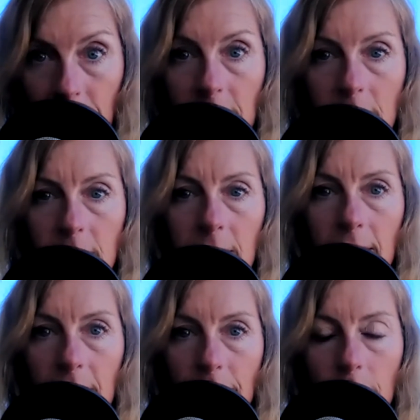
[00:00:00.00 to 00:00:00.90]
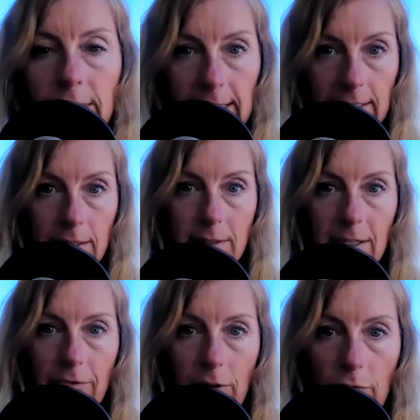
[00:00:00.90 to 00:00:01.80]
feed if you're healed,
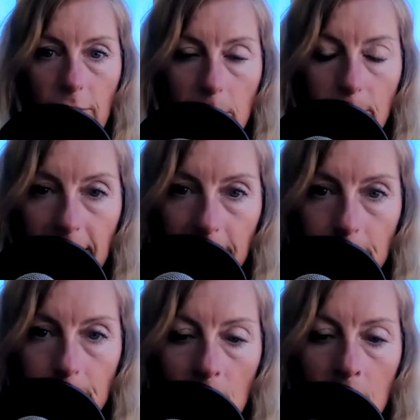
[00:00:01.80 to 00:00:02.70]
if you feel better.